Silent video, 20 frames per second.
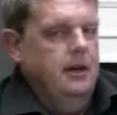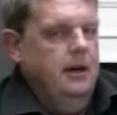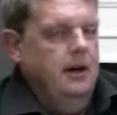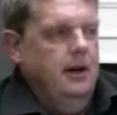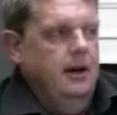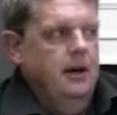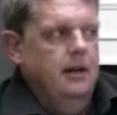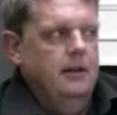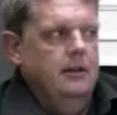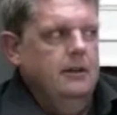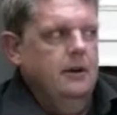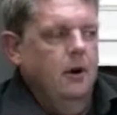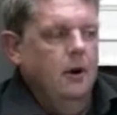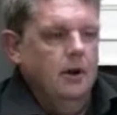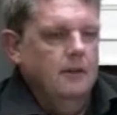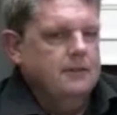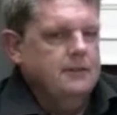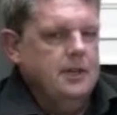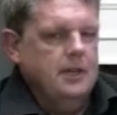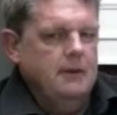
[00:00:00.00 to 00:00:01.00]
And
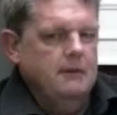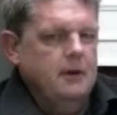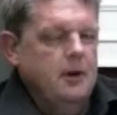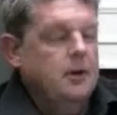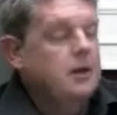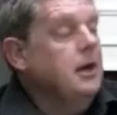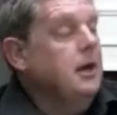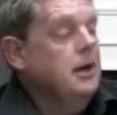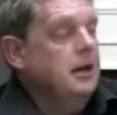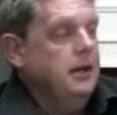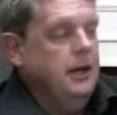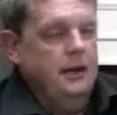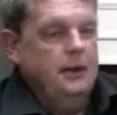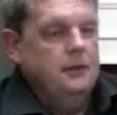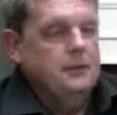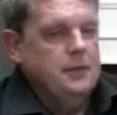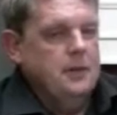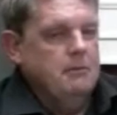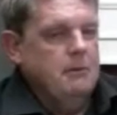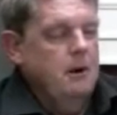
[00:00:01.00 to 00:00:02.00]
all of a sudden I've heard, can
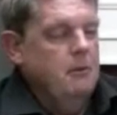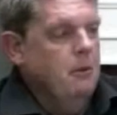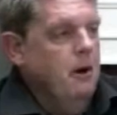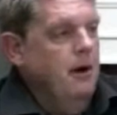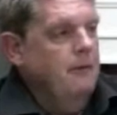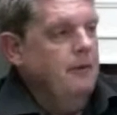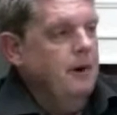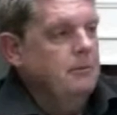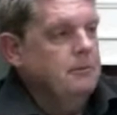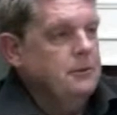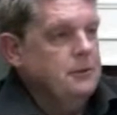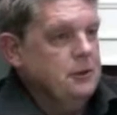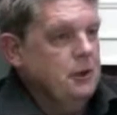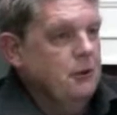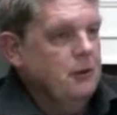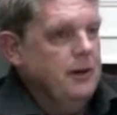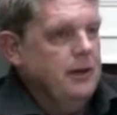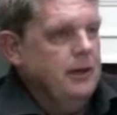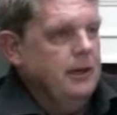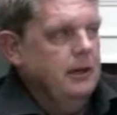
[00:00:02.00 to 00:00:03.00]
you tell my wife I'm
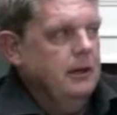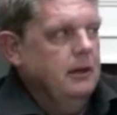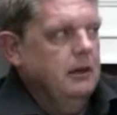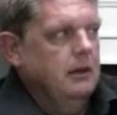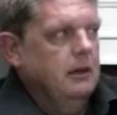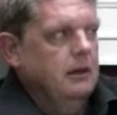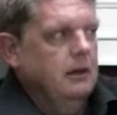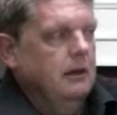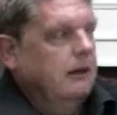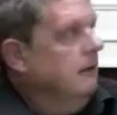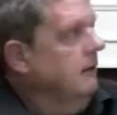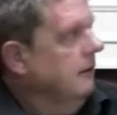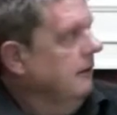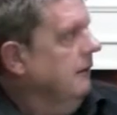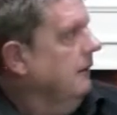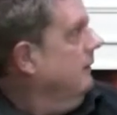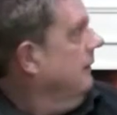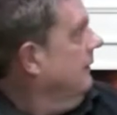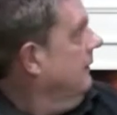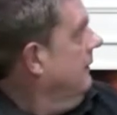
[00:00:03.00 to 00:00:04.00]
sorry?
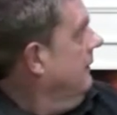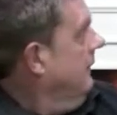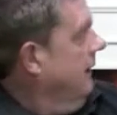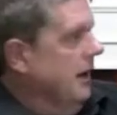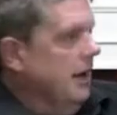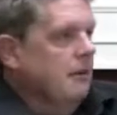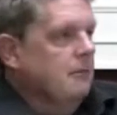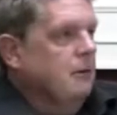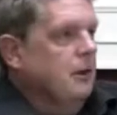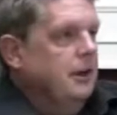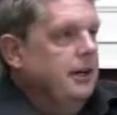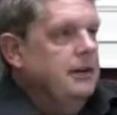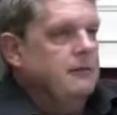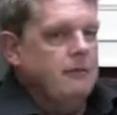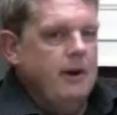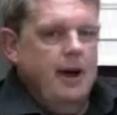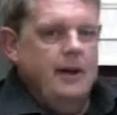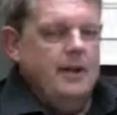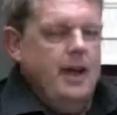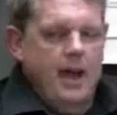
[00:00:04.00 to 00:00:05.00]
And I'm
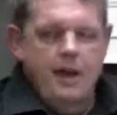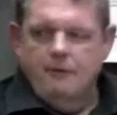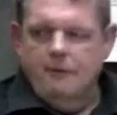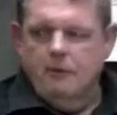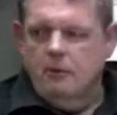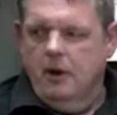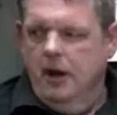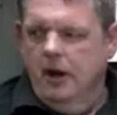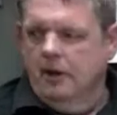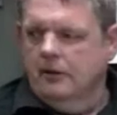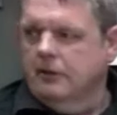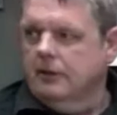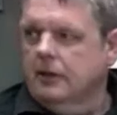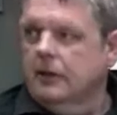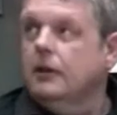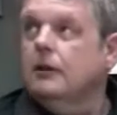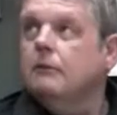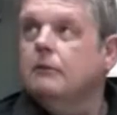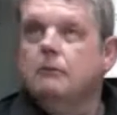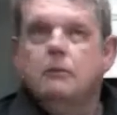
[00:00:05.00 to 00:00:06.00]
looking around everywhere
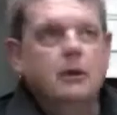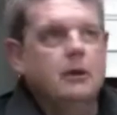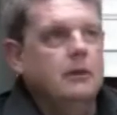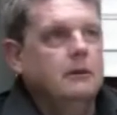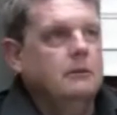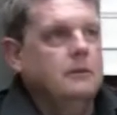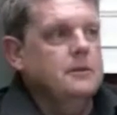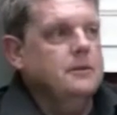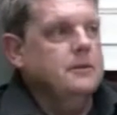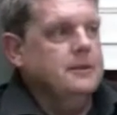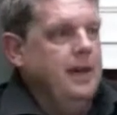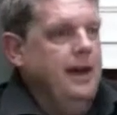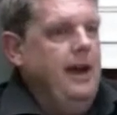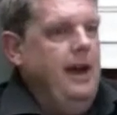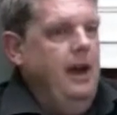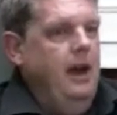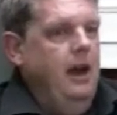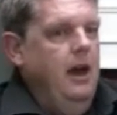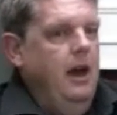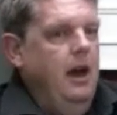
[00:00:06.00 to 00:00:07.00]
thinking, what was
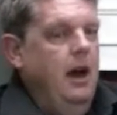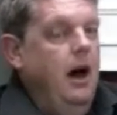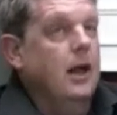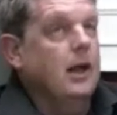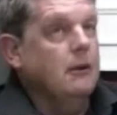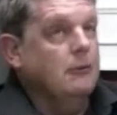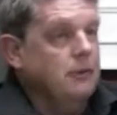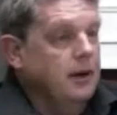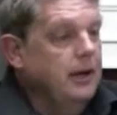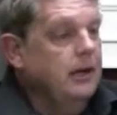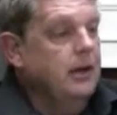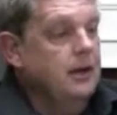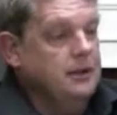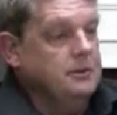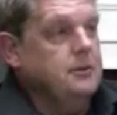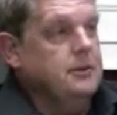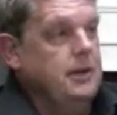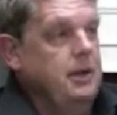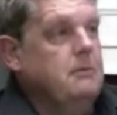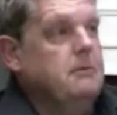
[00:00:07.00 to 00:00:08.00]
that? And I realised
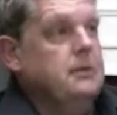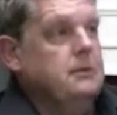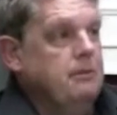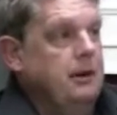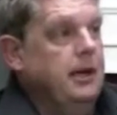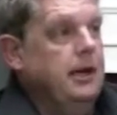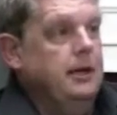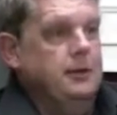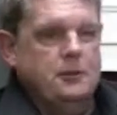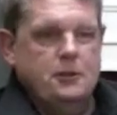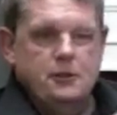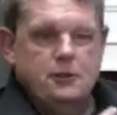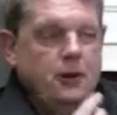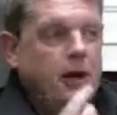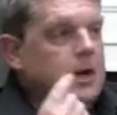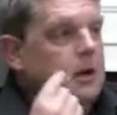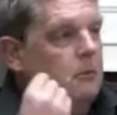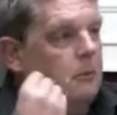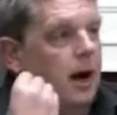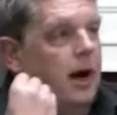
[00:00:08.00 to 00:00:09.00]
it was him speaking
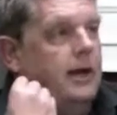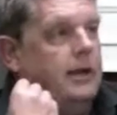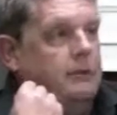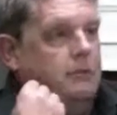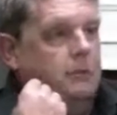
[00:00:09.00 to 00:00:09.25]
straight away.